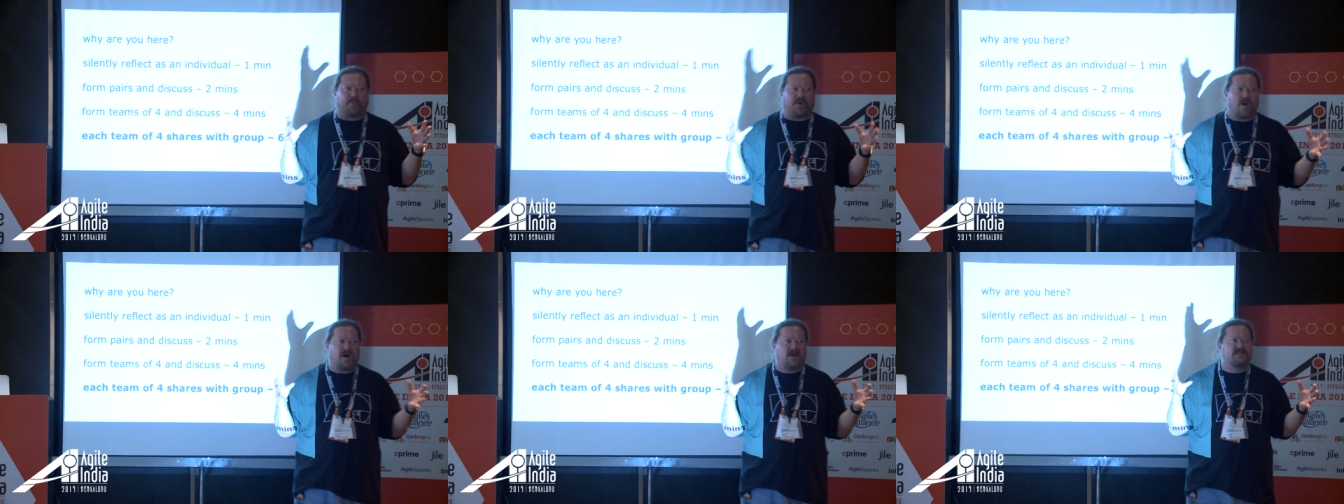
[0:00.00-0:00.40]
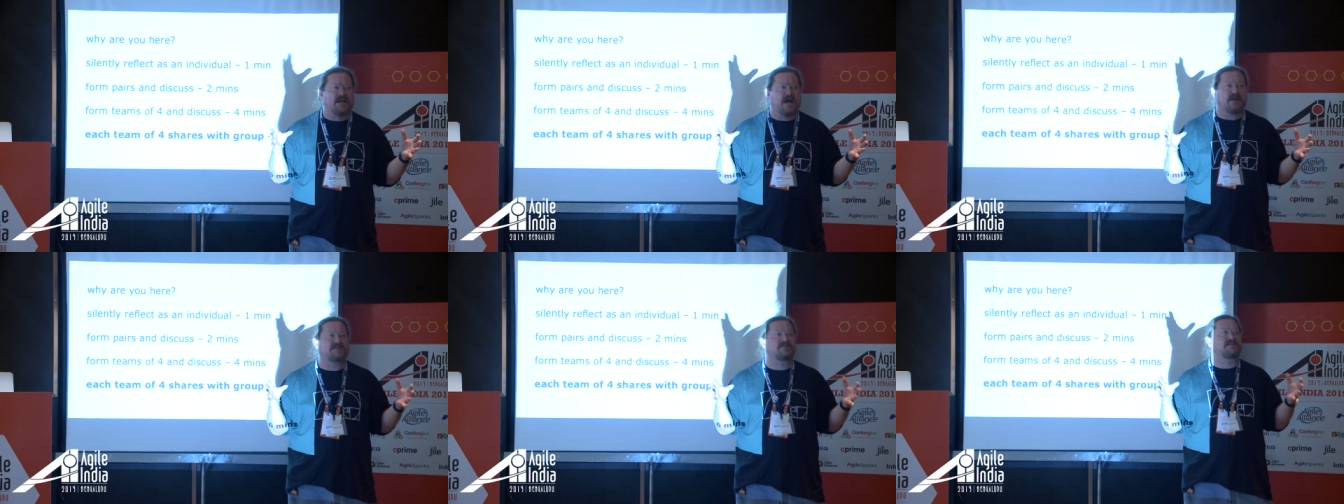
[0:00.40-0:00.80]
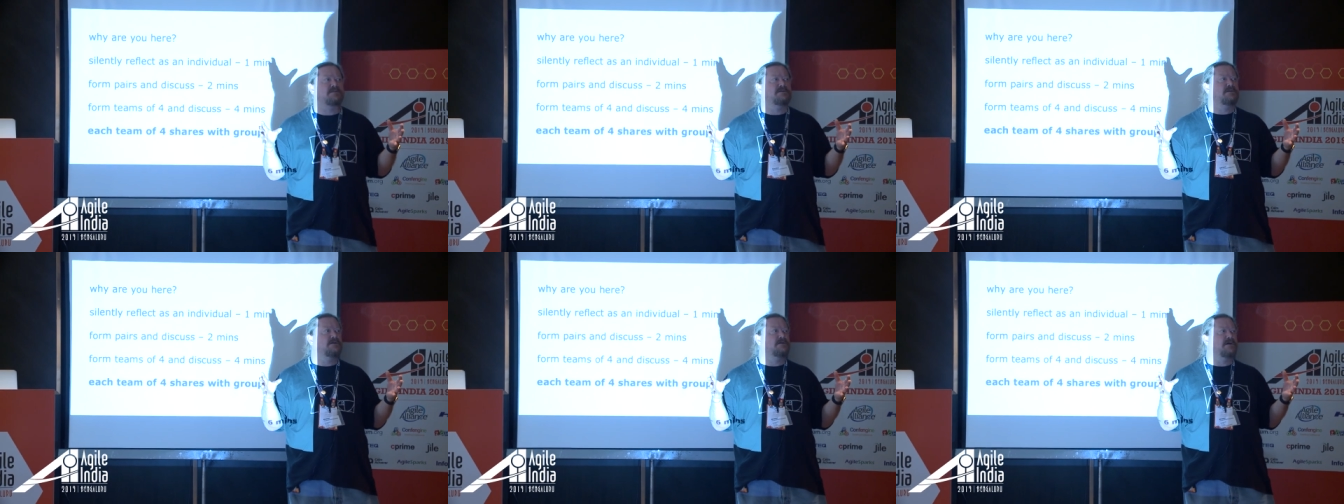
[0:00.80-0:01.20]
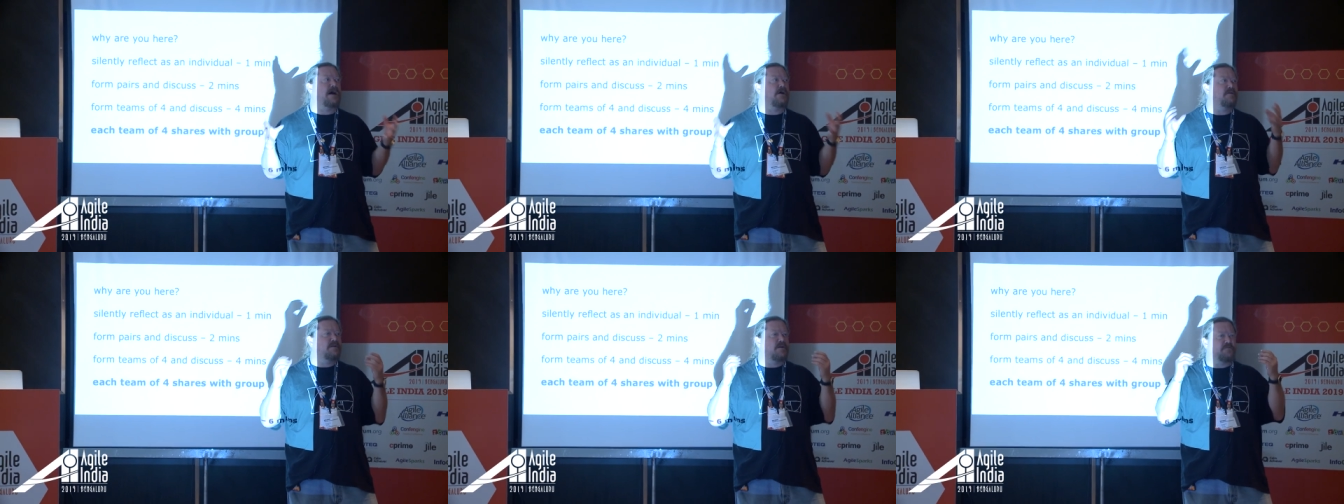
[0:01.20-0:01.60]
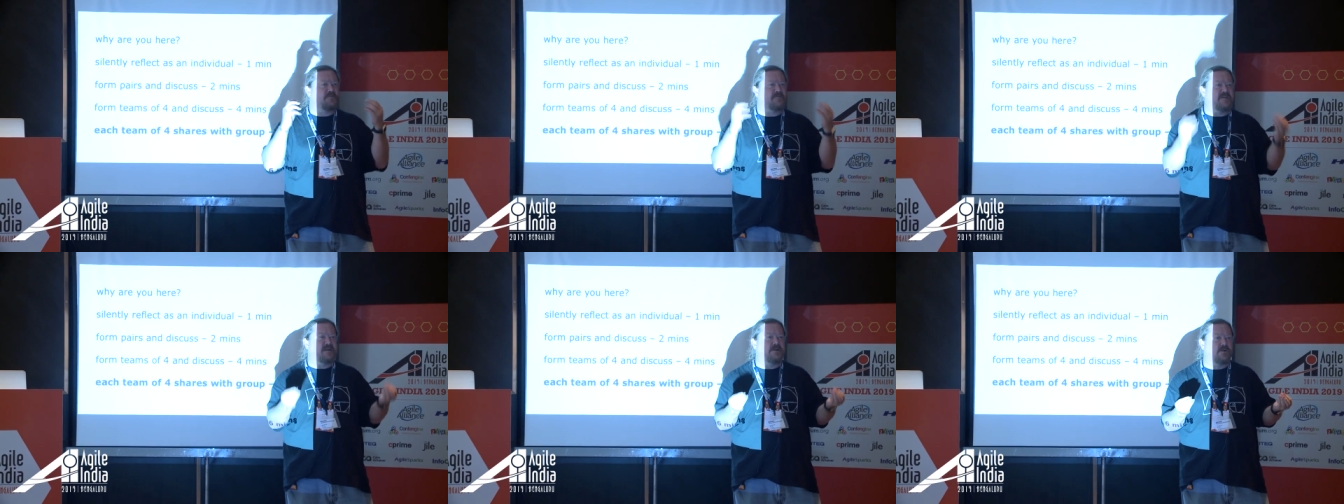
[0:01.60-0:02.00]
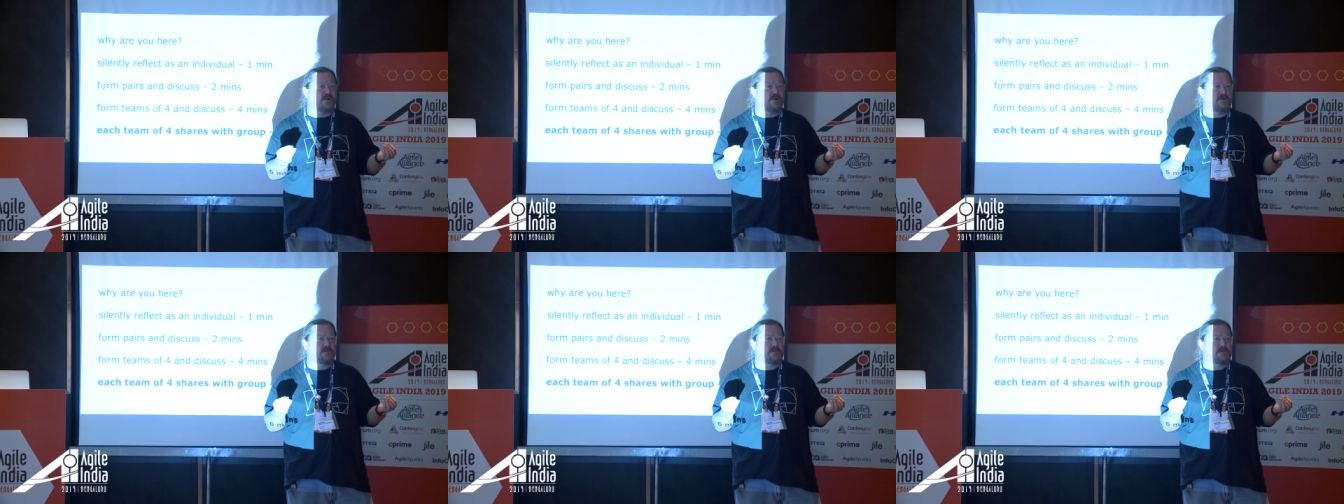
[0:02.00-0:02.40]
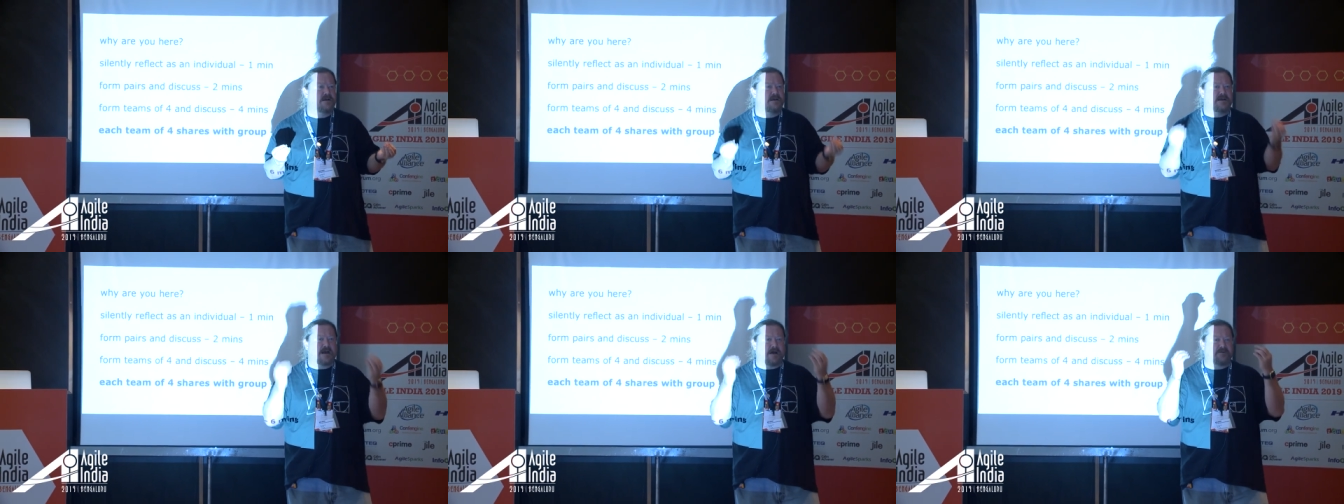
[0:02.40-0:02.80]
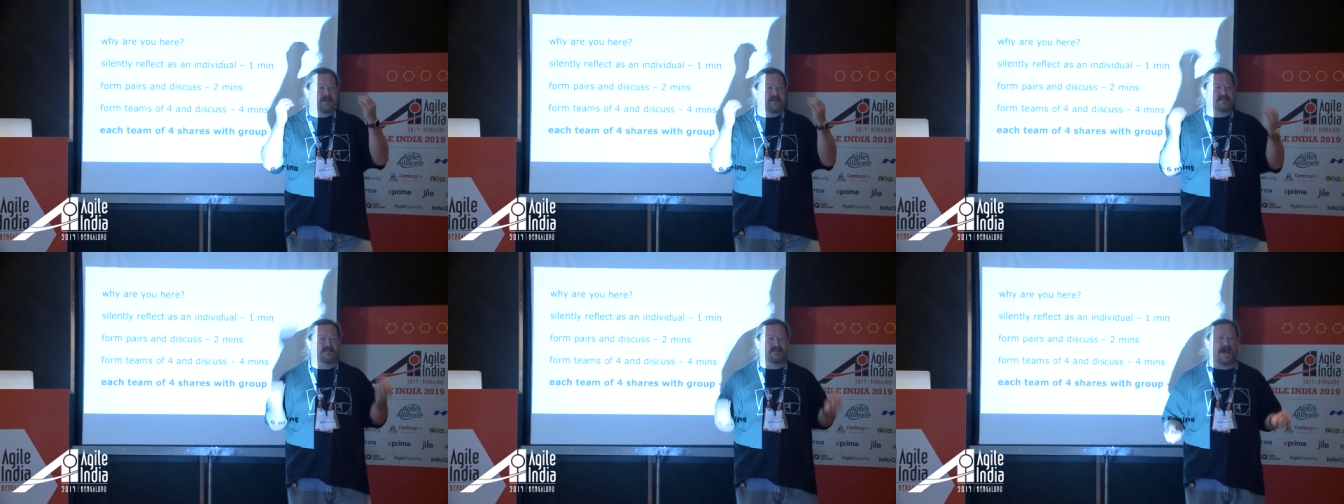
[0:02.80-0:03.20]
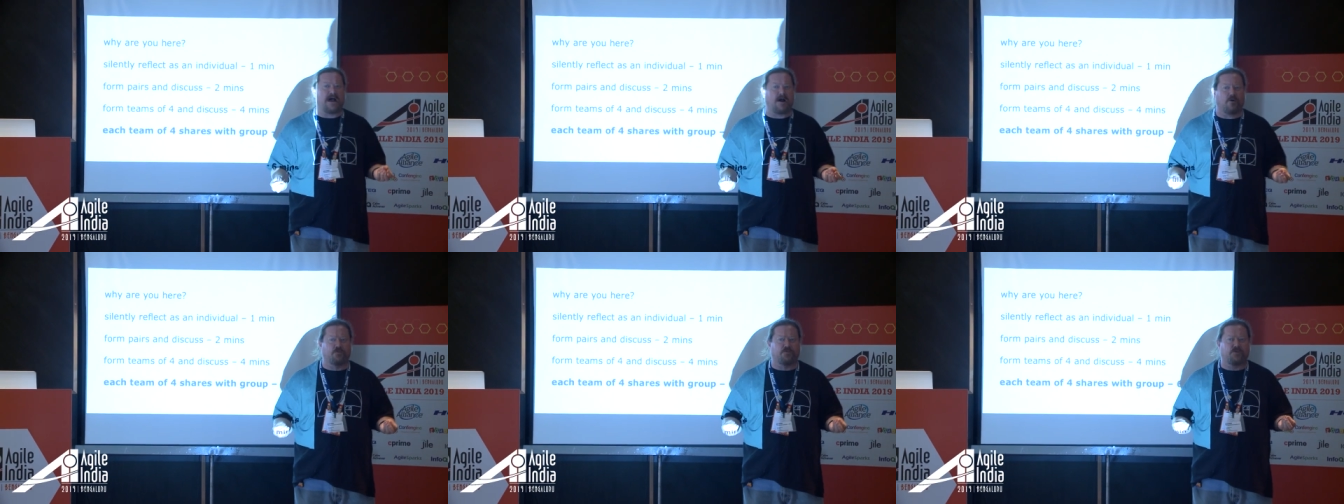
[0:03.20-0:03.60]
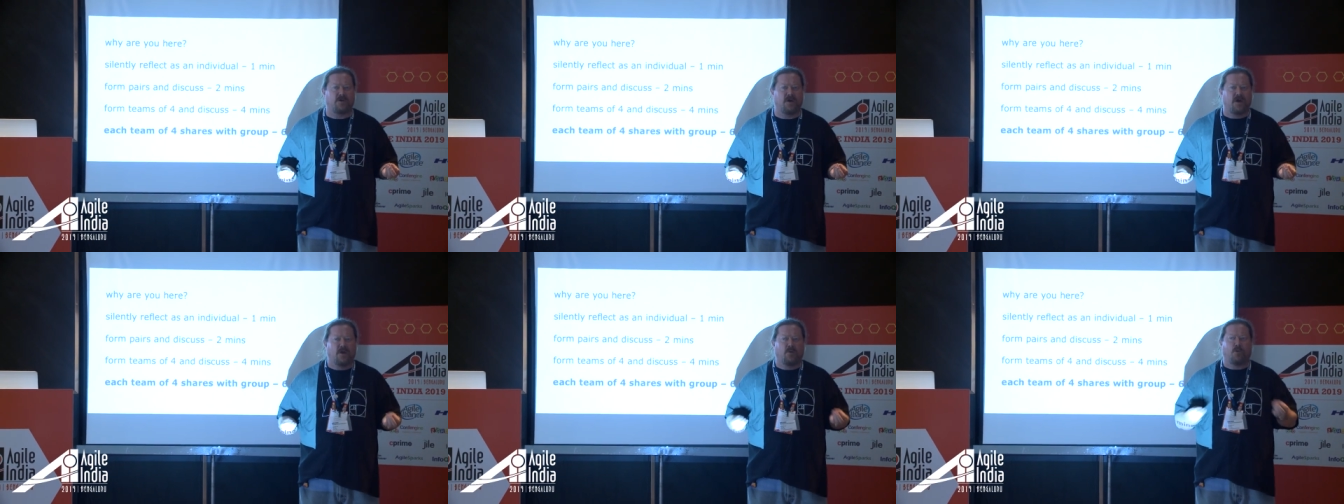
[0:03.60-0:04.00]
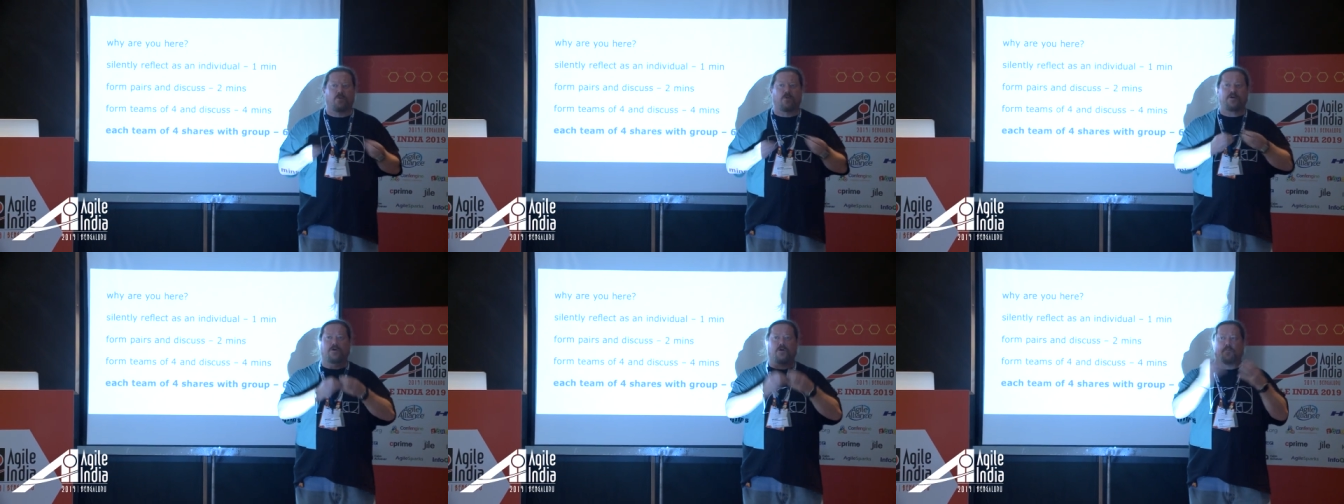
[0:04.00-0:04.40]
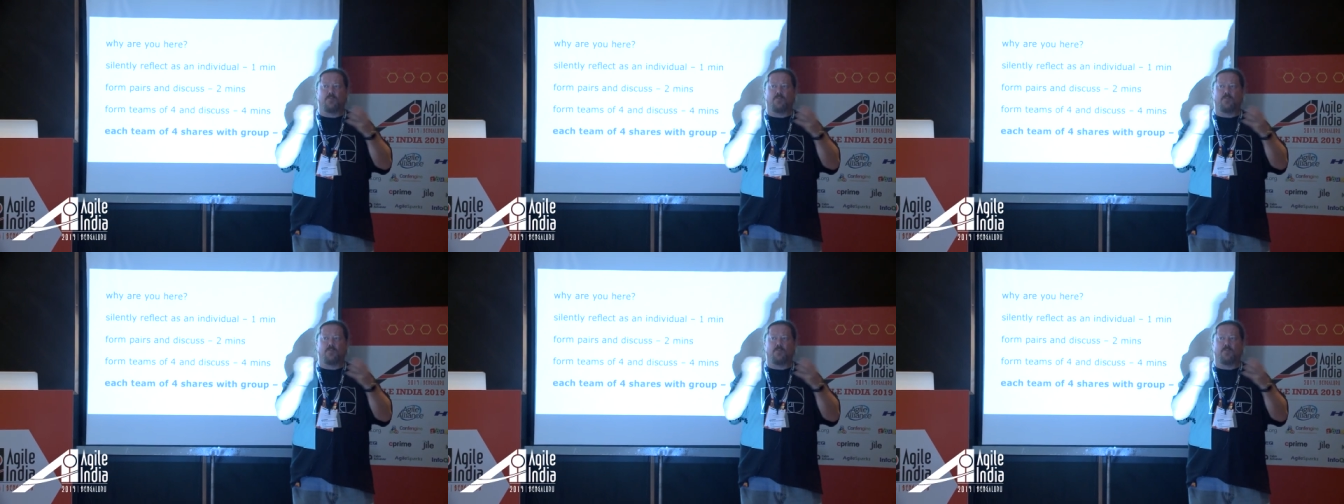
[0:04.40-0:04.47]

the process? How did it feel? How did it sound? What were your